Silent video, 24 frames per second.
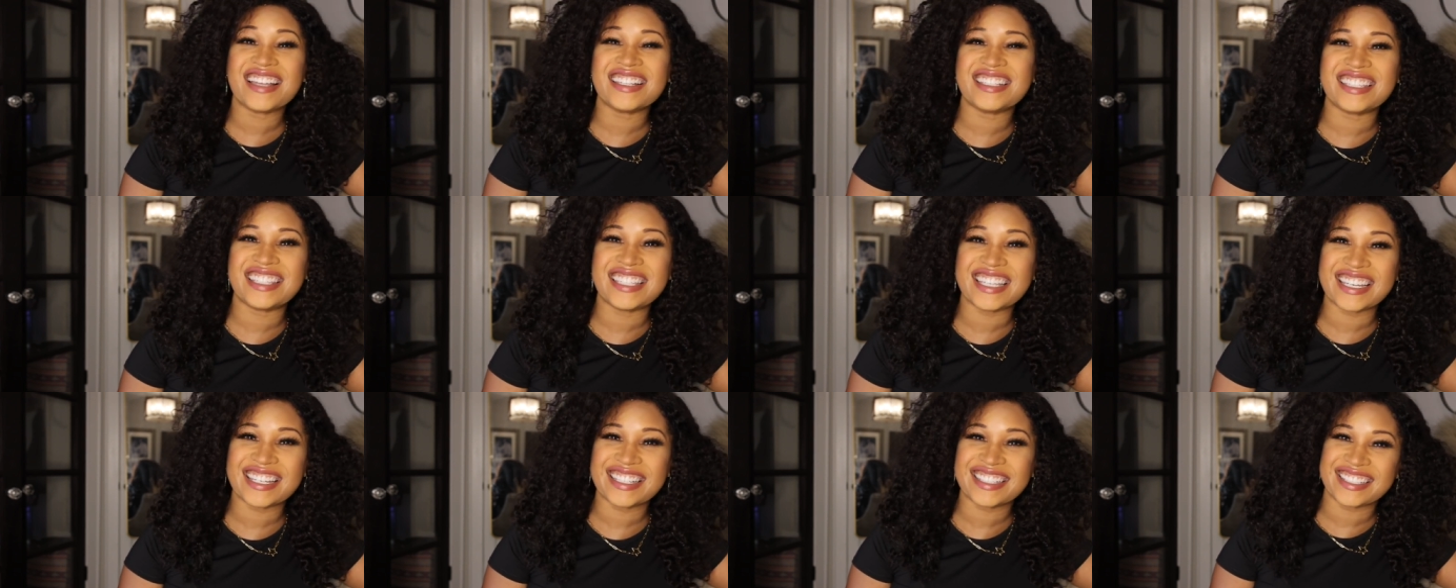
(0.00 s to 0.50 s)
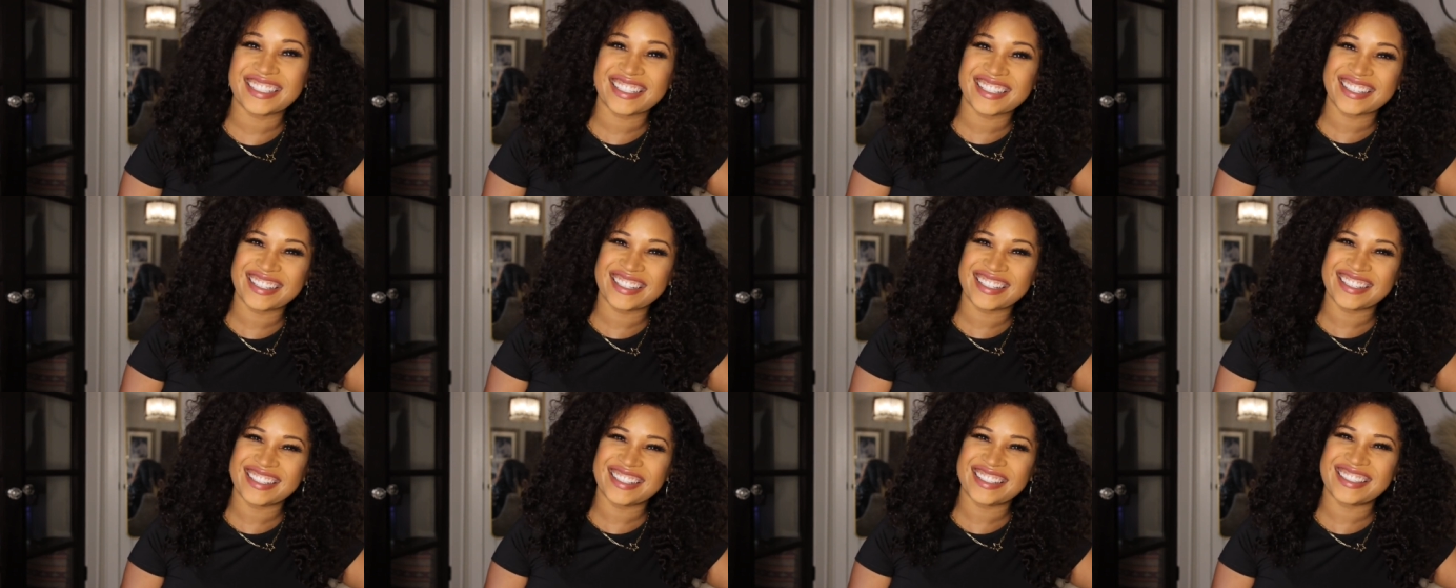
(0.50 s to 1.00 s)

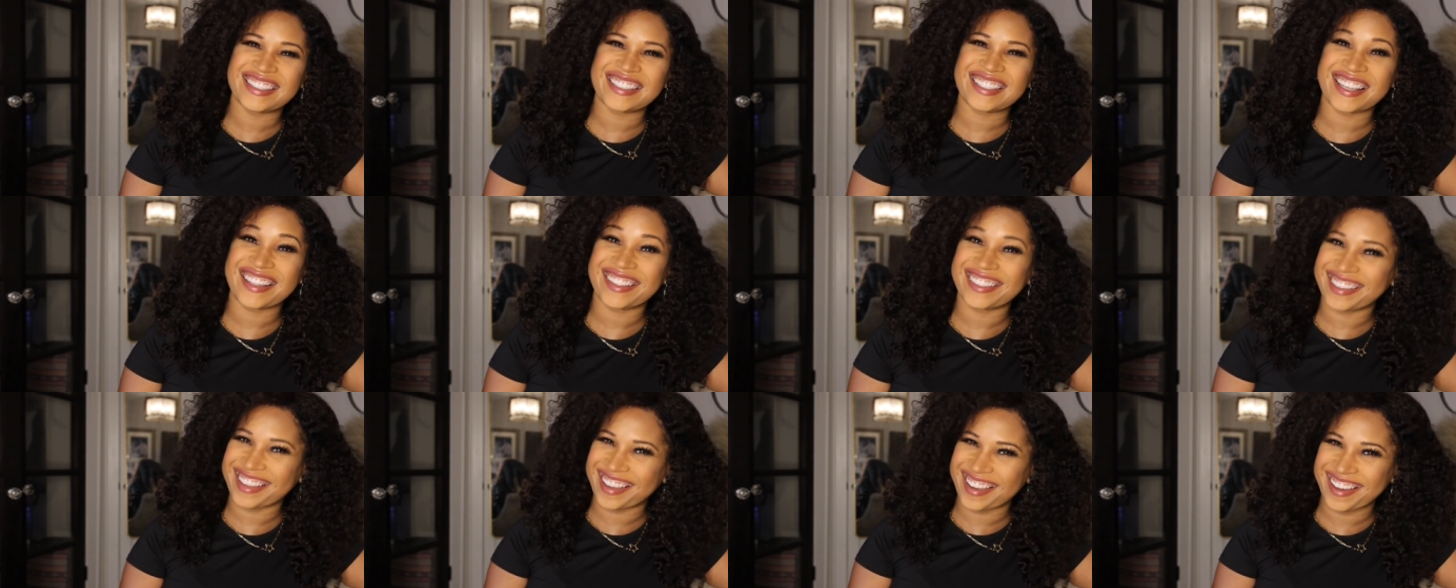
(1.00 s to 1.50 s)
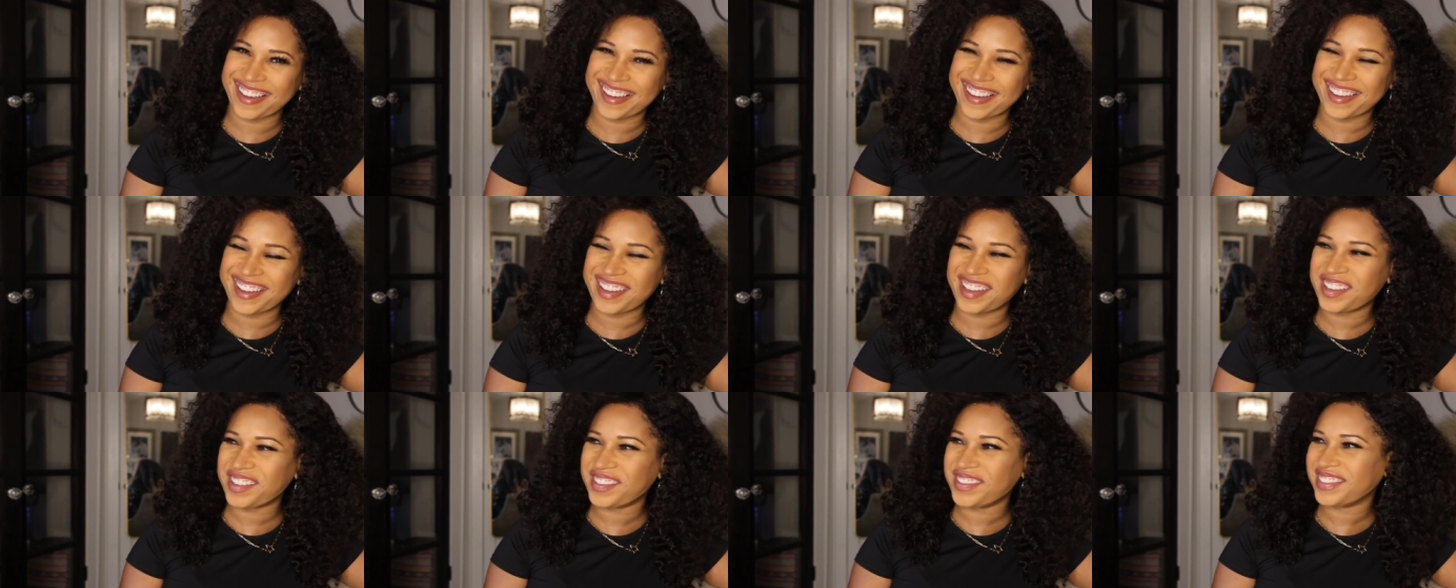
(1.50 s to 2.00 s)
Addicted to
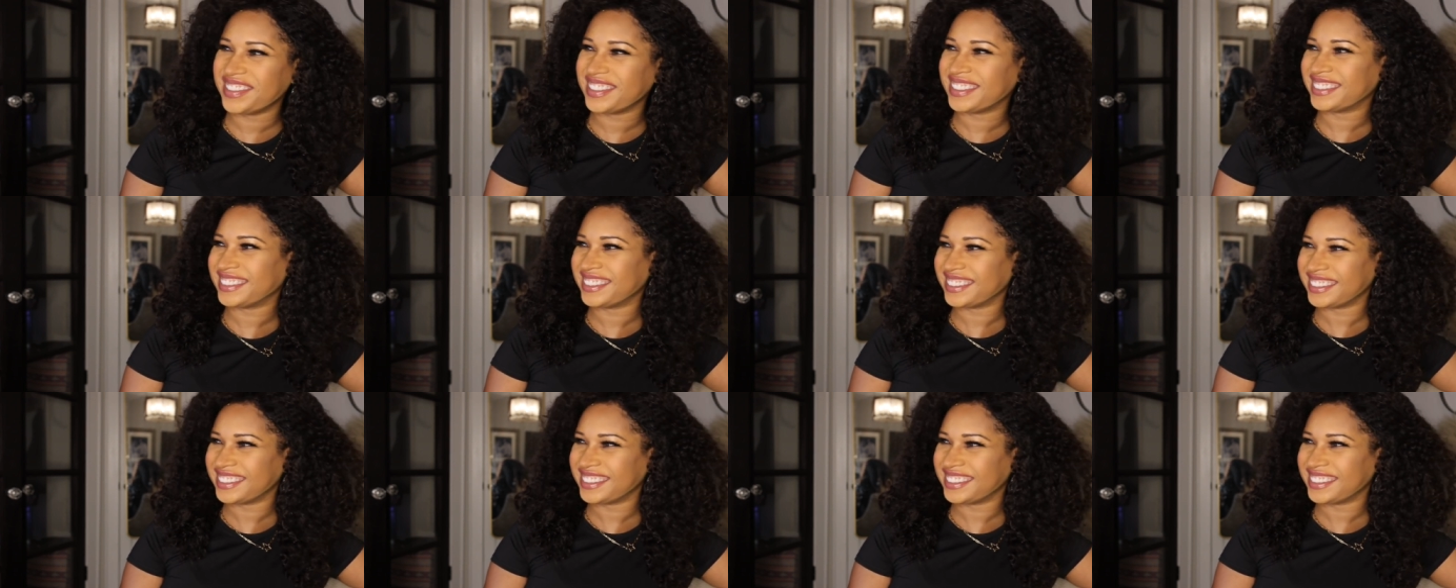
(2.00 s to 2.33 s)
Love.